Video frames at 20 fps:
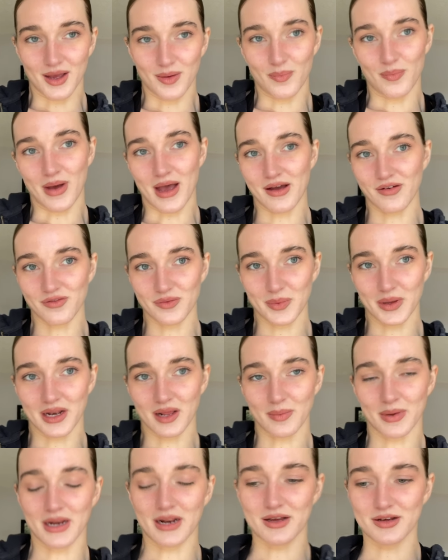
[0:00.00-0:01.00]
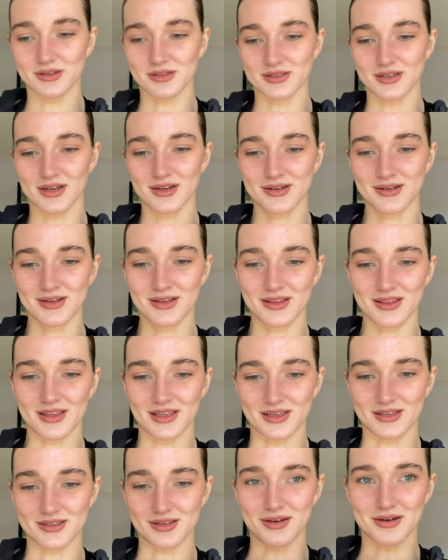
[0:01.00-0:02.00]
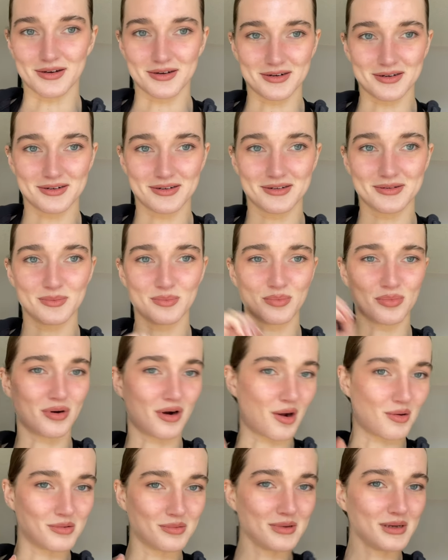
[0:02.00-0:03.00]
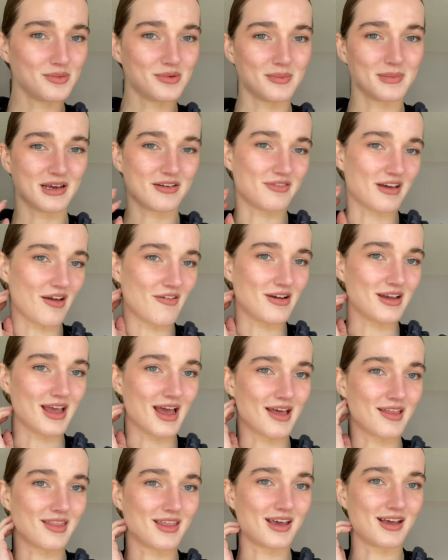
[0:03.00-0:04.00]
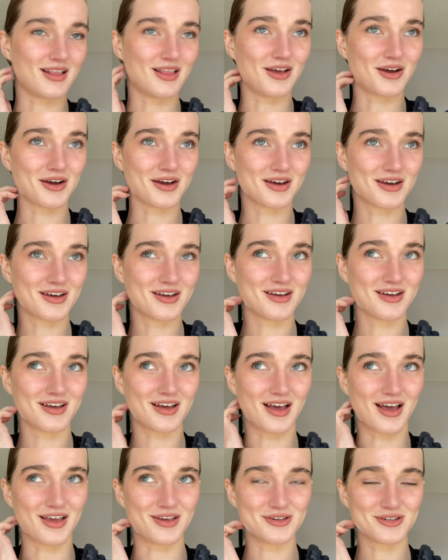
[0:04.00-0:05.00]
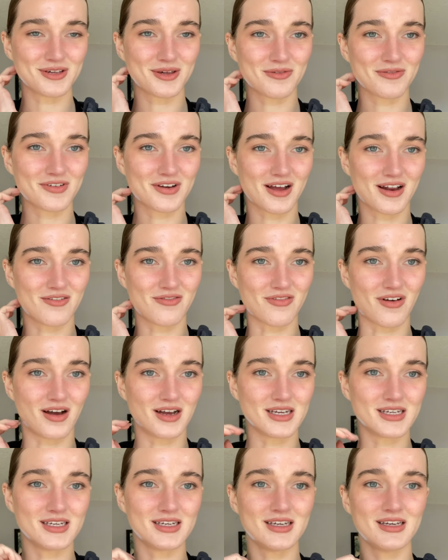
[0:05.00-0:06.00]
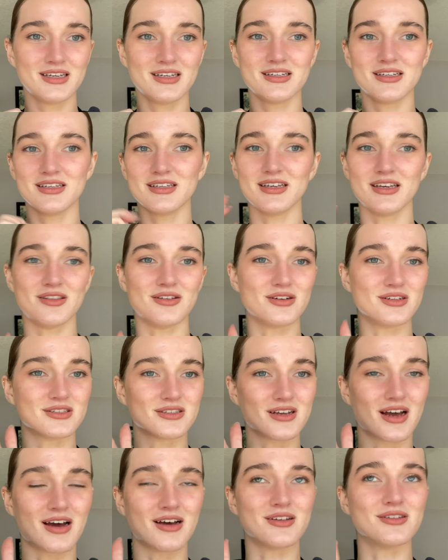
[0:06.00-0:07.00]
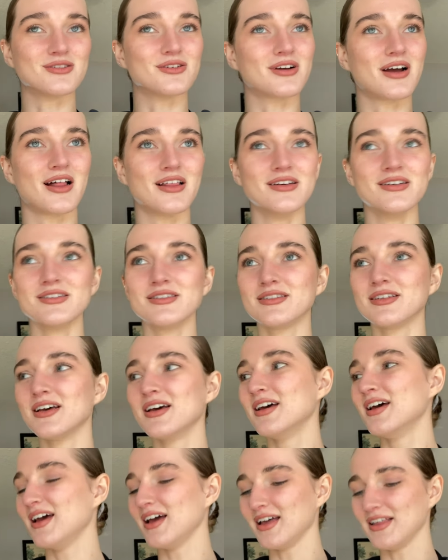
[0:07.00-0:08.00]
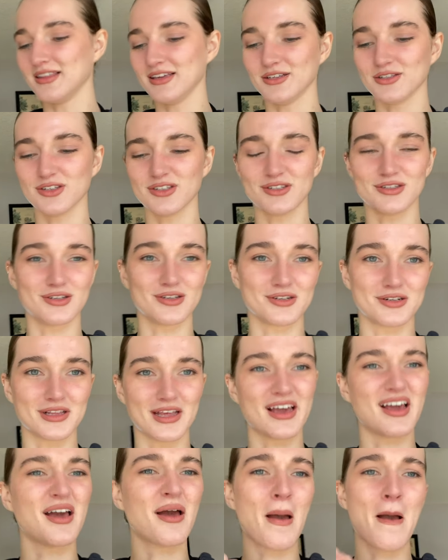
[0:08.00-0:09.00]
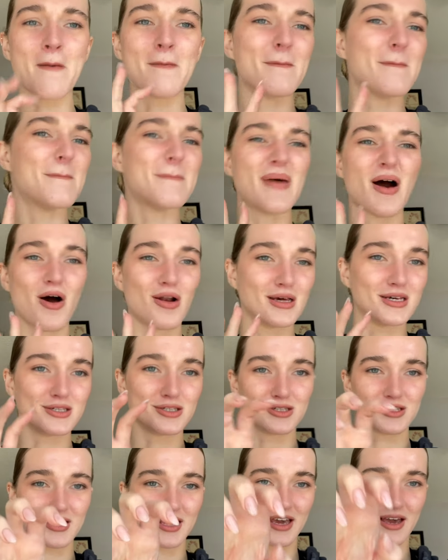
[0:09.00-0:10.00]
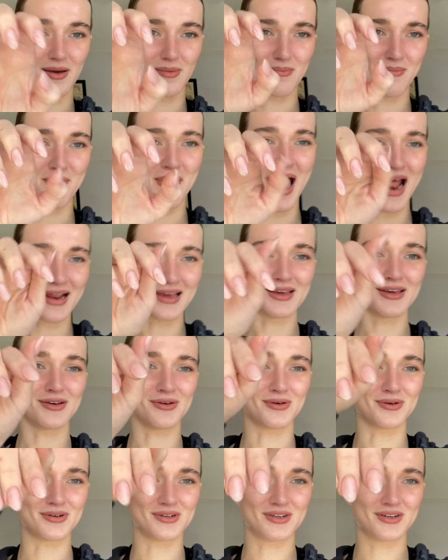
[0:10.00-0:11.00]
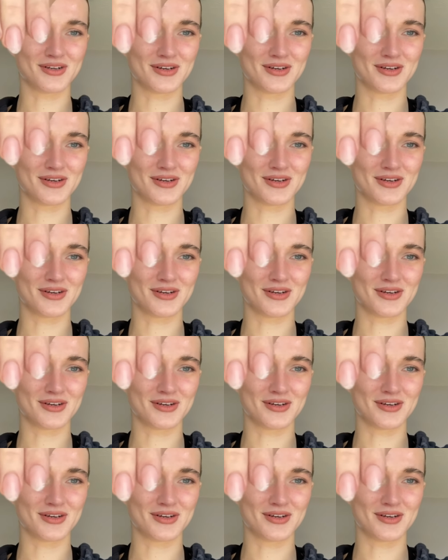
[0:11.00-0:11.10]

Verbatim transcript: back from getting my nails done. These are probably one of my favorite yet. They look, I usually go for kind of funky, either styles or colours. And these just look like polished, like a manicured, you